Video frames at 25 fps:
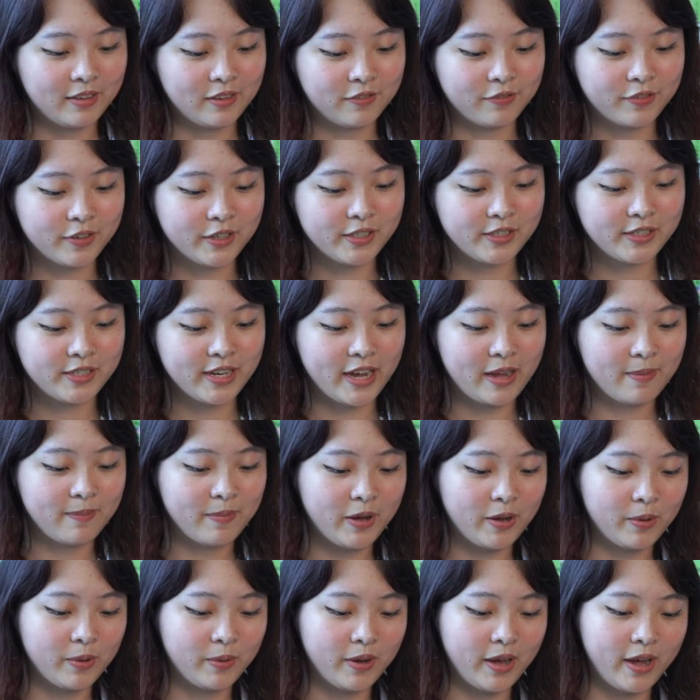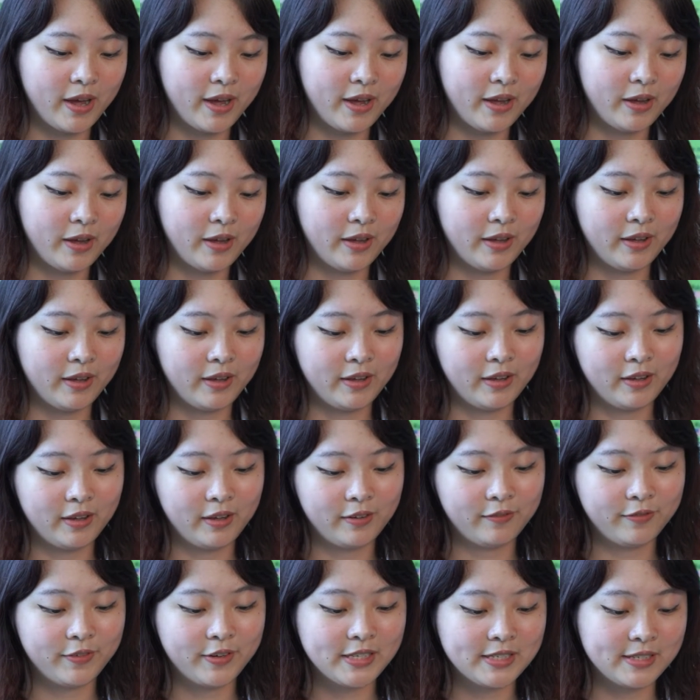then the first time
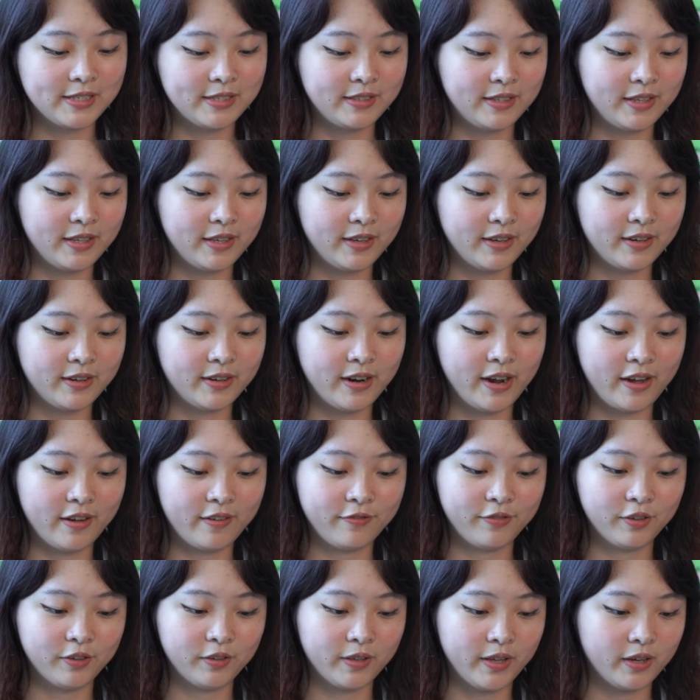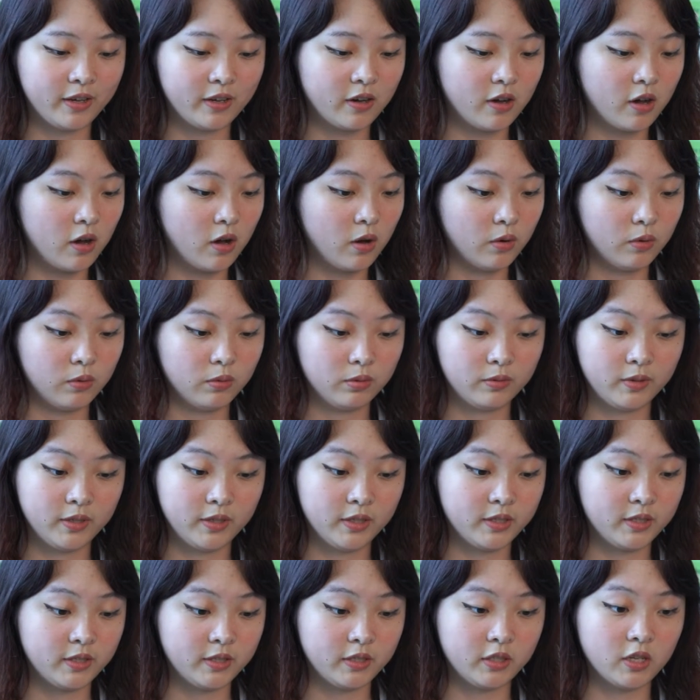I visit here, I feel like, oh,
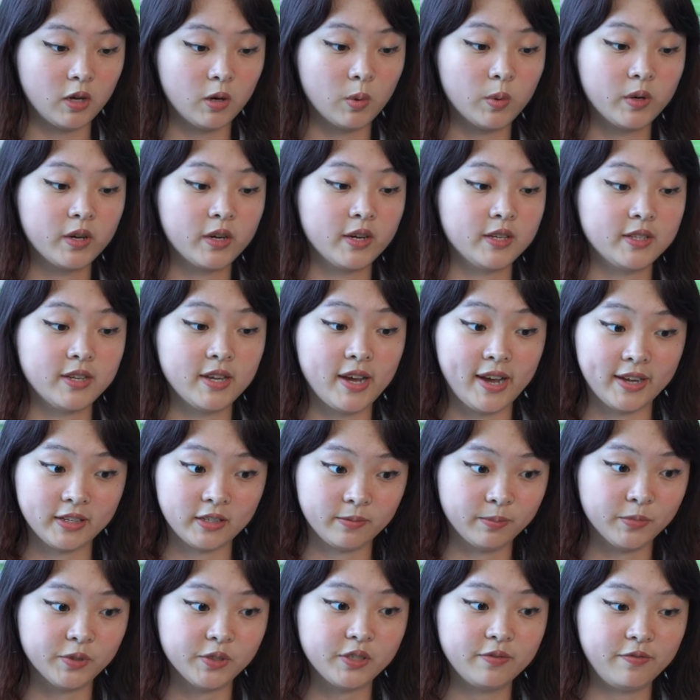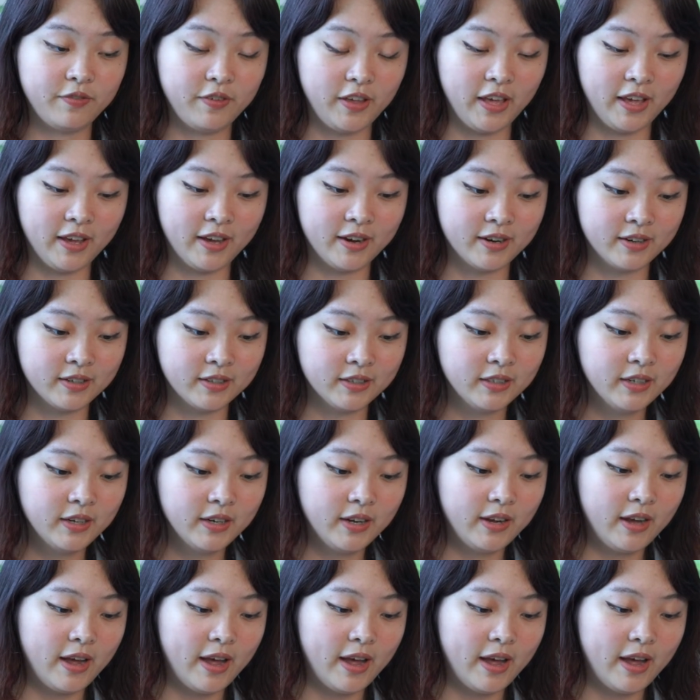it's so good atmosphere.